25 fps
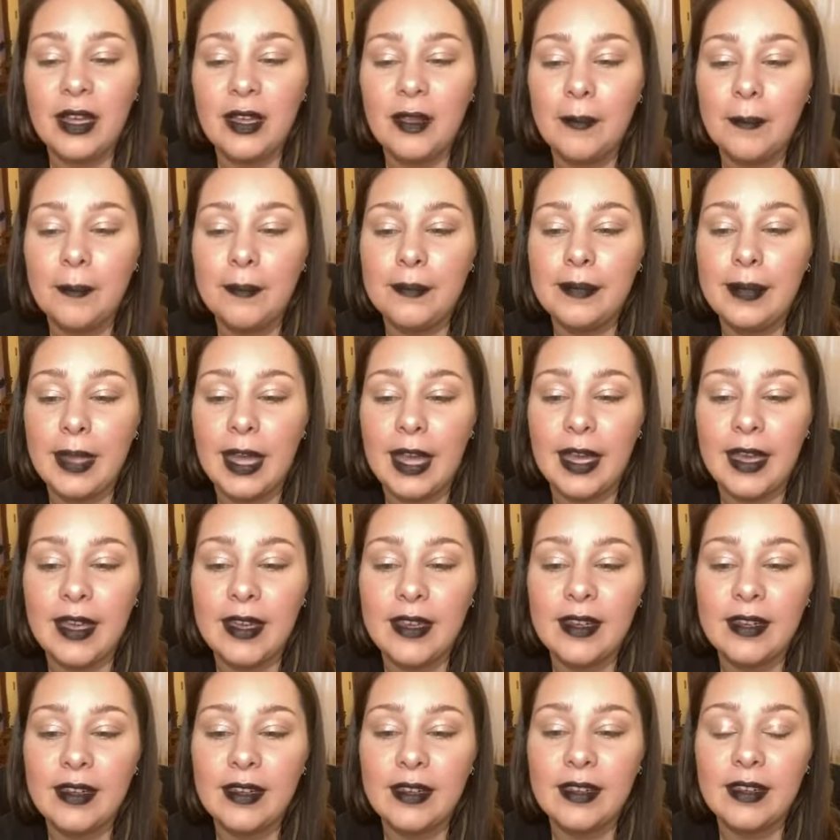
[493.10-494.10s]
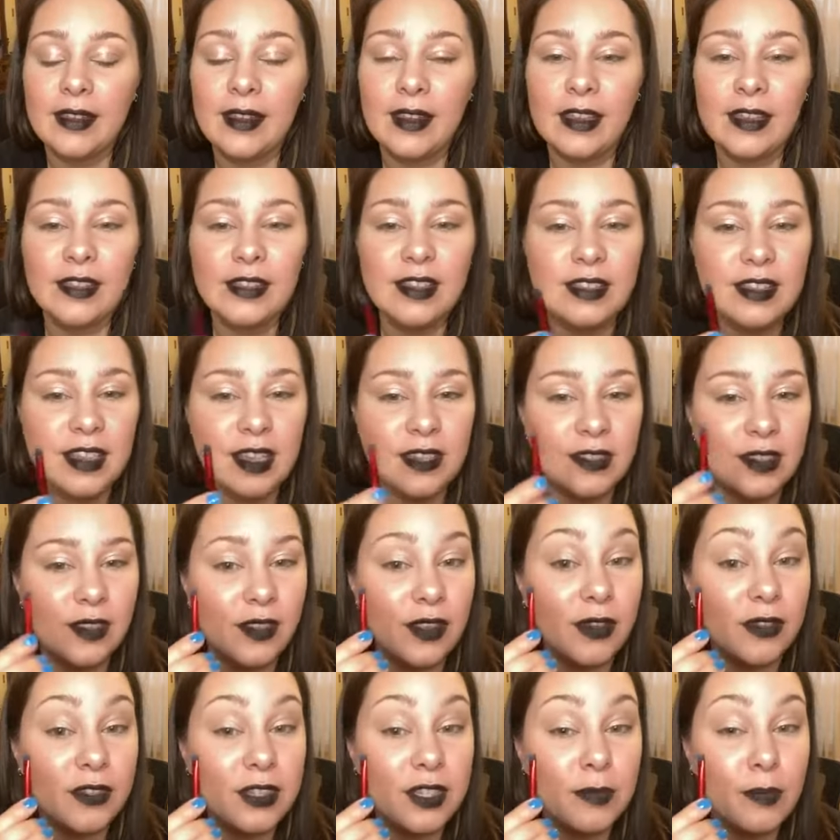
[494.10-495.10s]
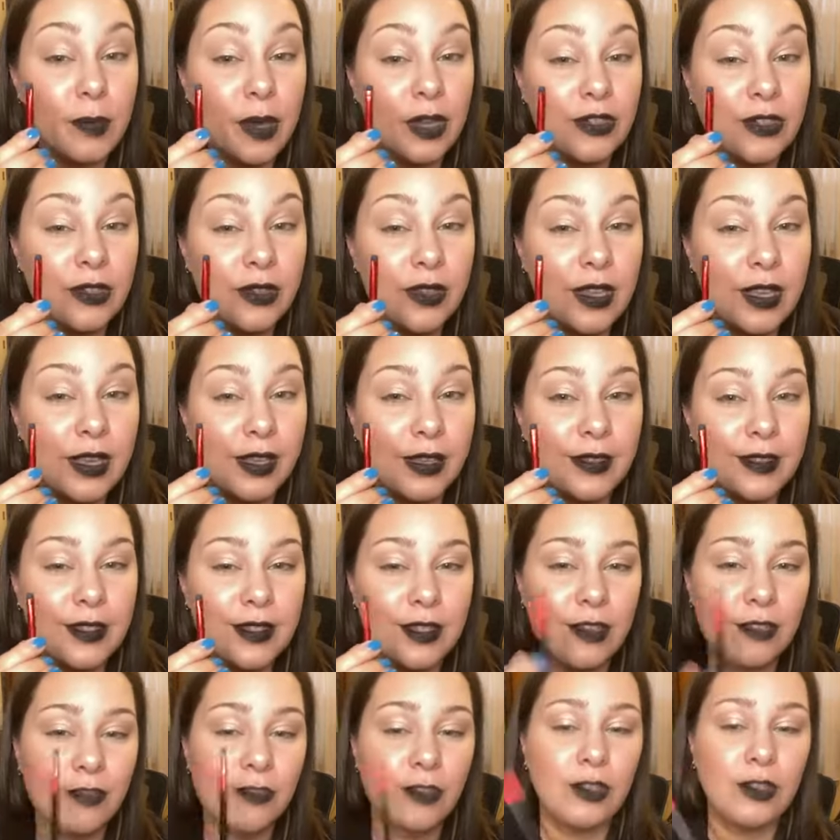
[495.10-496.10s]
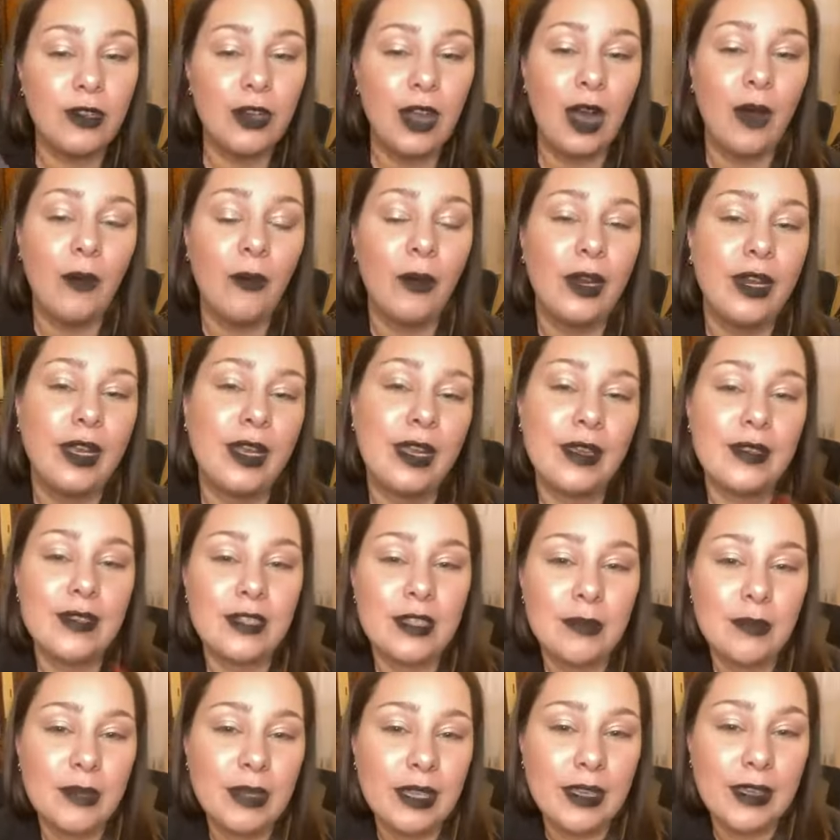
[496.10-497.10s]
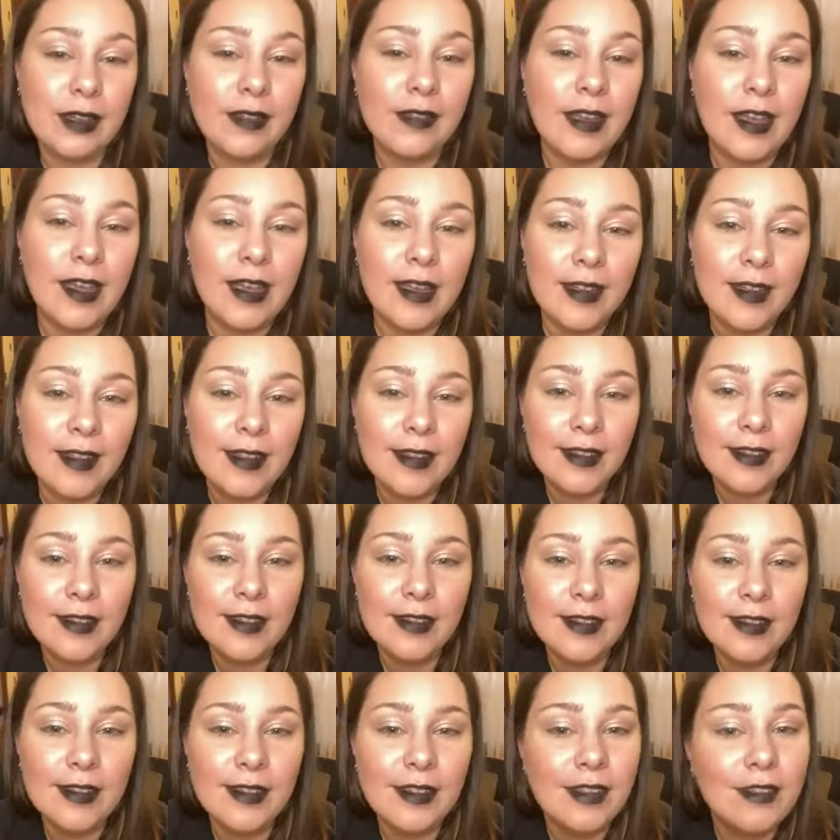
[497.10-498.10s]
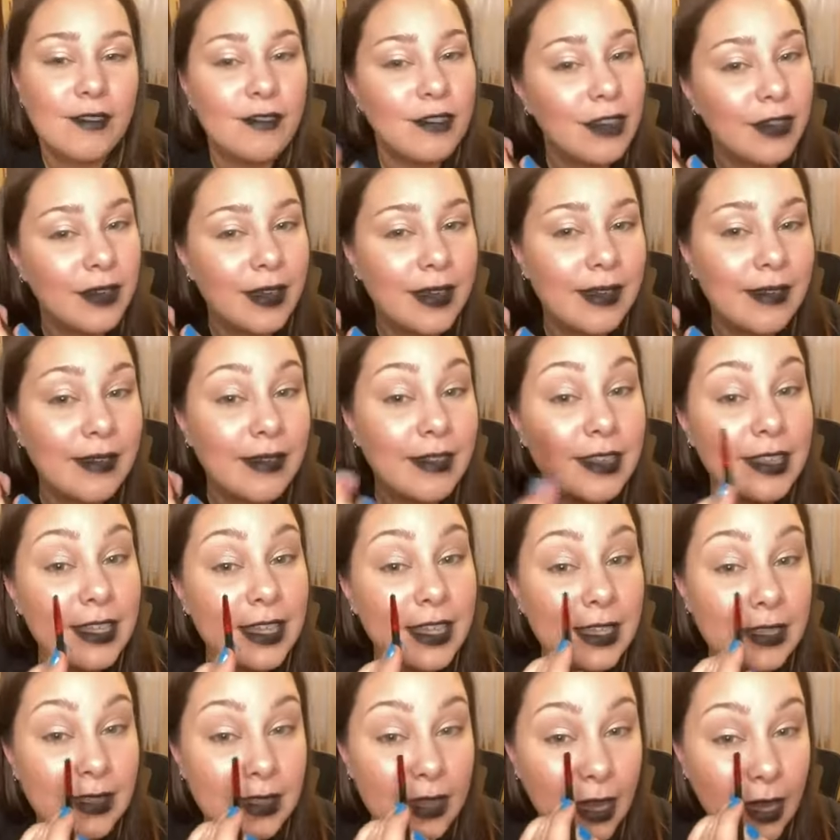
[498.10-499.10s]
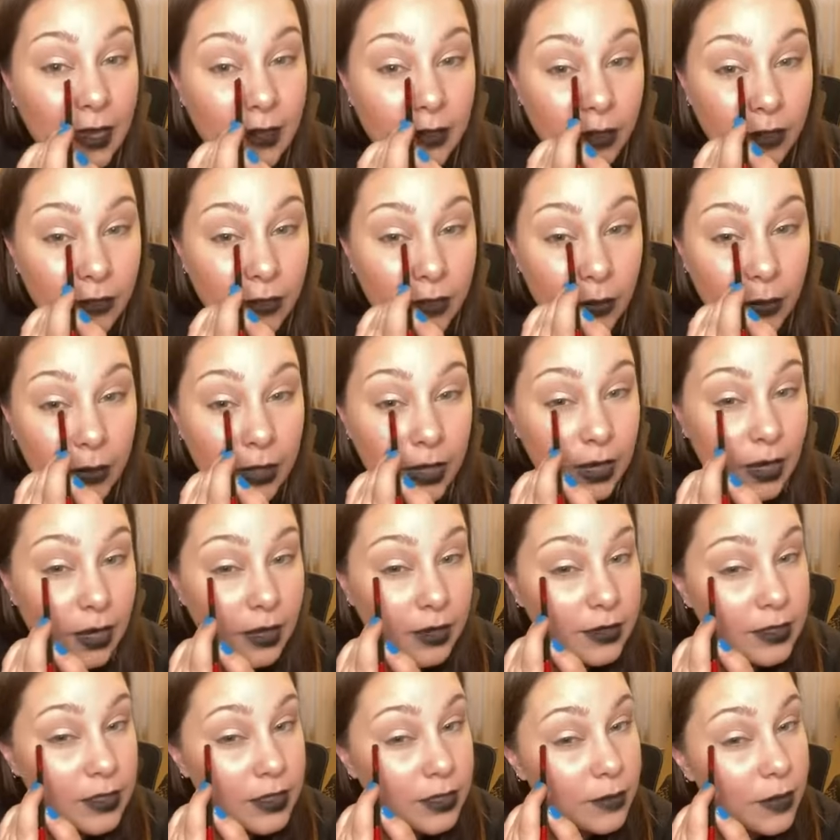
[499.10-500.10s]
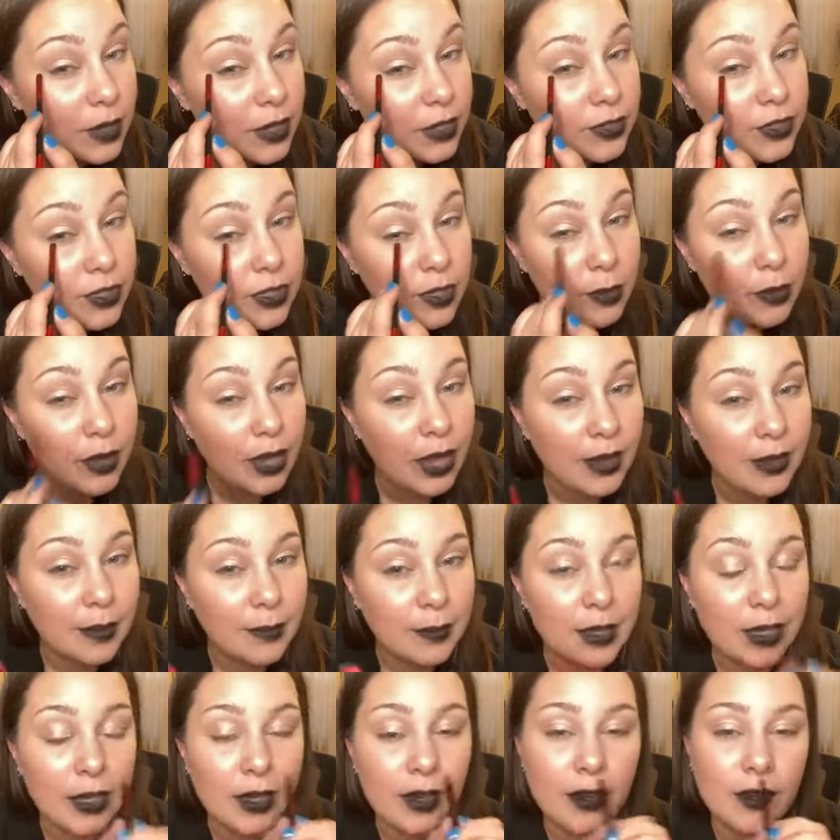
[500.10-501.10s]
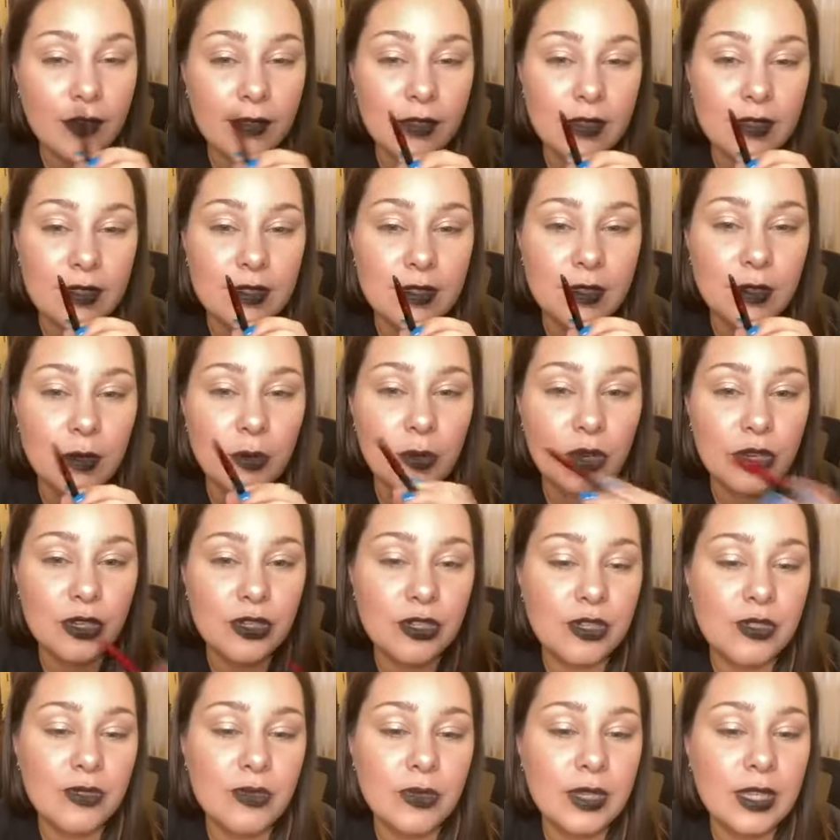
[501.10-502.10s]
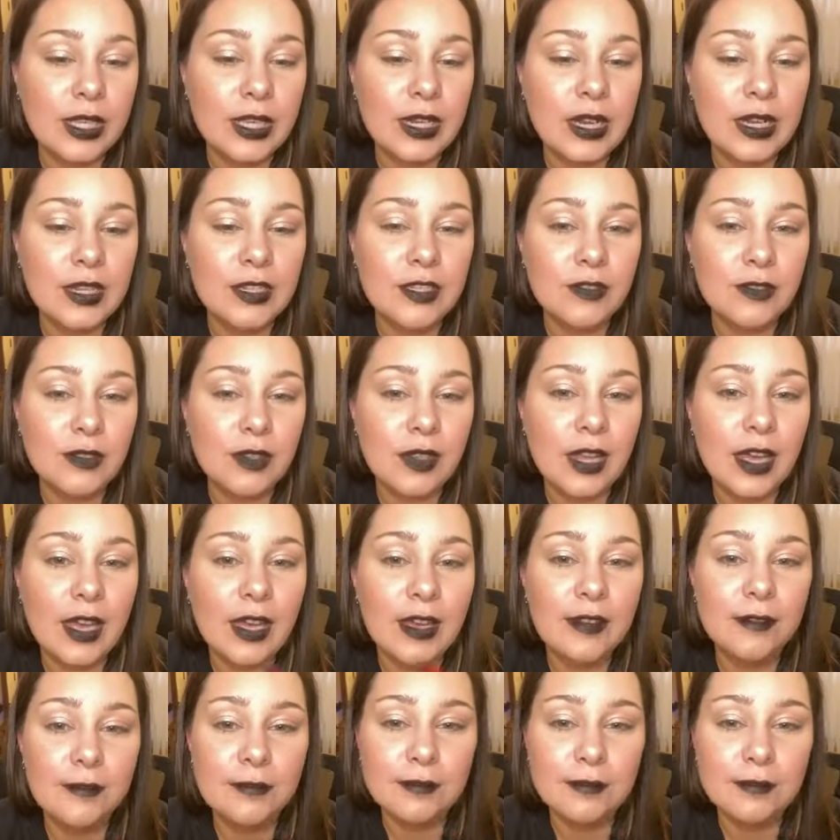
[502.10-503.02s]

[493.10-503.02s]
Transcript: But this has a little smudger line, so if you're not wanting it to be like a very clean line, or if you want to kind of smudge the bottom here, this little brush is really nice for that.